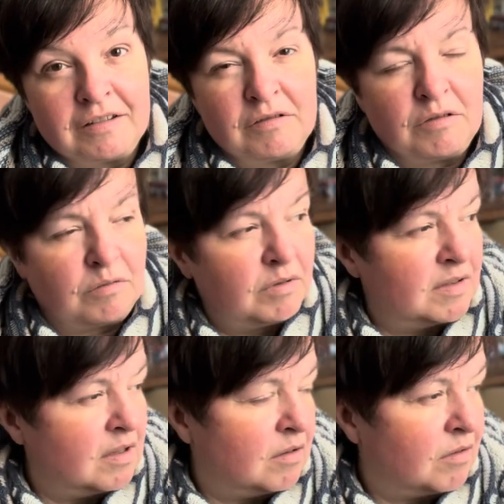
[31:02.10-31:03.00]
No, is
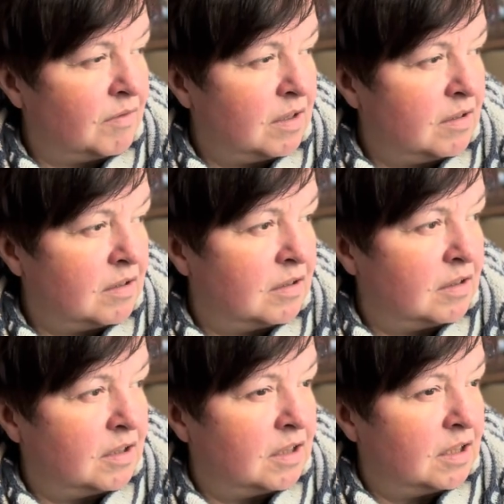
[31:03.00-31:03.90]
it a convent?
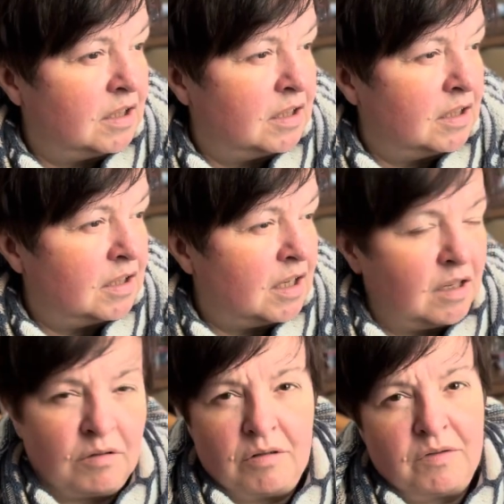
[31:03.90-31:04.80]
I
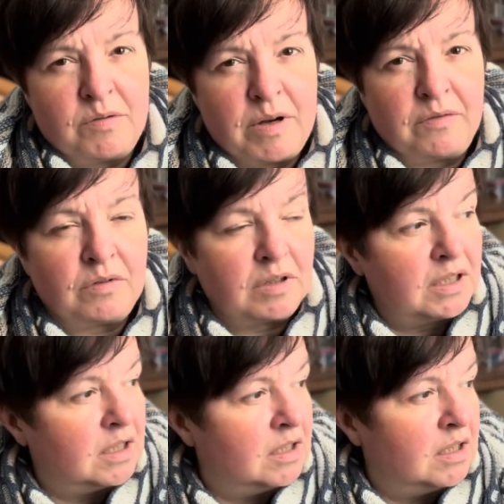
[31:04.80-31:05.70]
don't know the word for
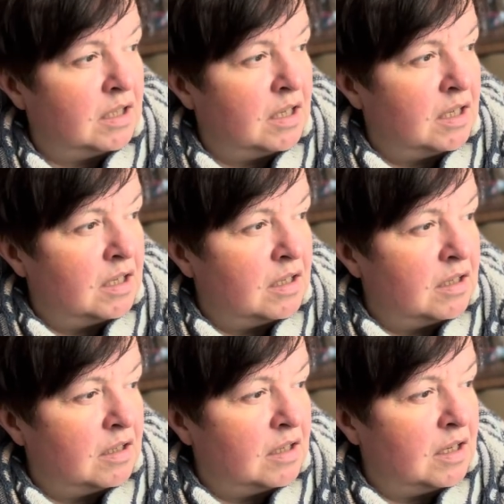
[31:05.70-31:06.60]
it.
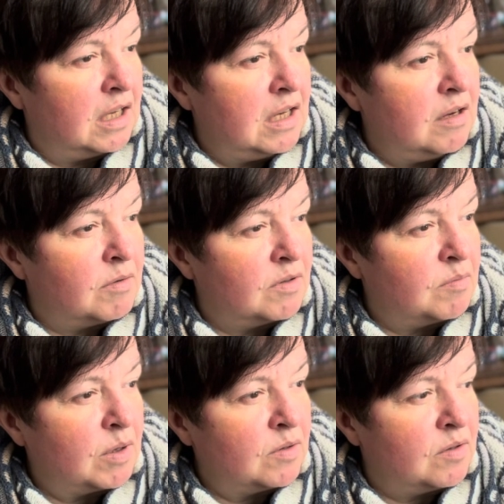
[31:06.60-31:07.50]
And he was
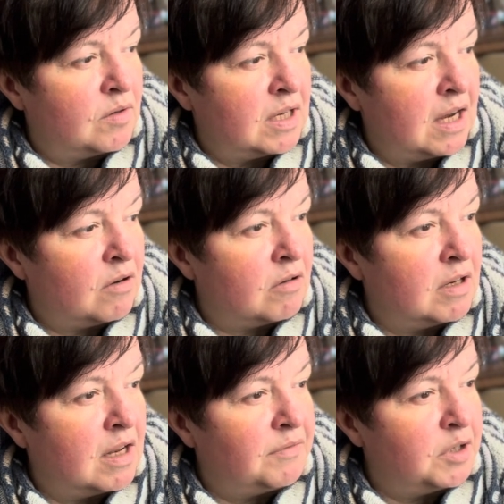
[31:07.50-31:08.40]
supposed to take on
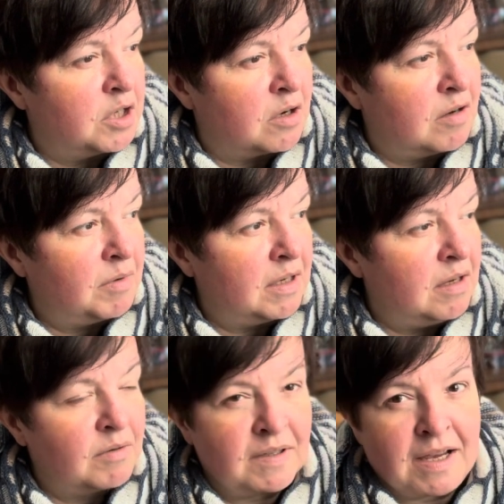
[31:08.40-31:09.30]
another job, and he
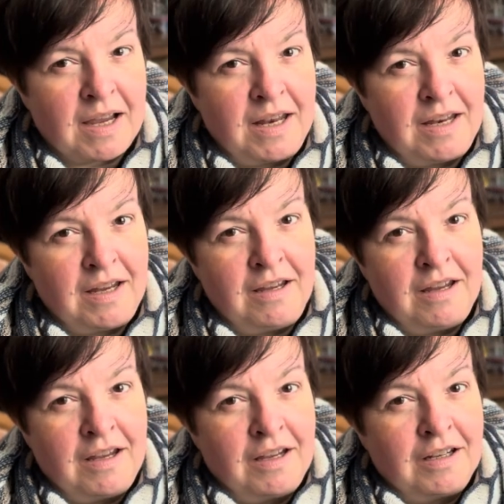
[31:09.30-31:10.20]
was hiding
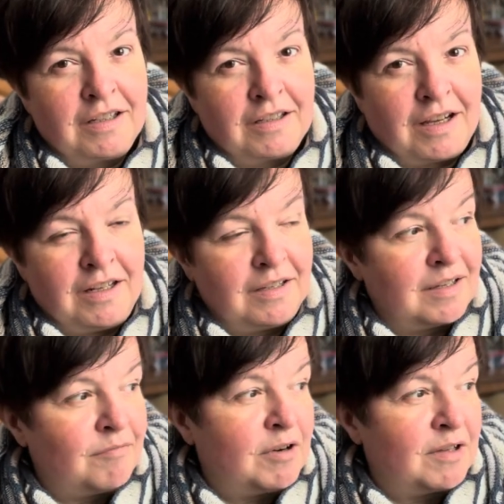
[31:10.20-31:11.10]

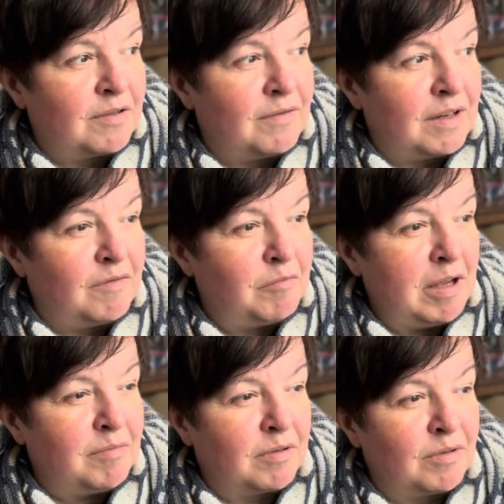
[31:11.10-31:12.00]
somewhere so that the
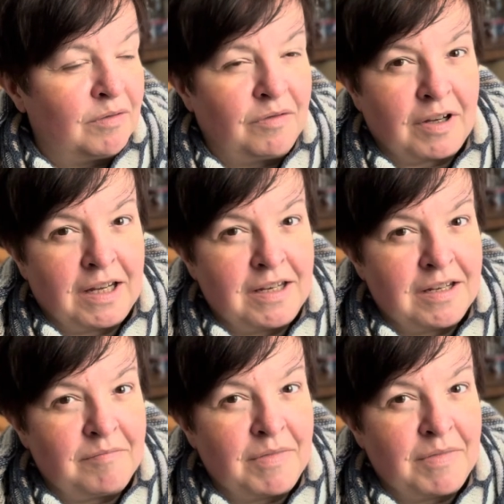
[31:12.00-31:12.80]
people wouldn't find him.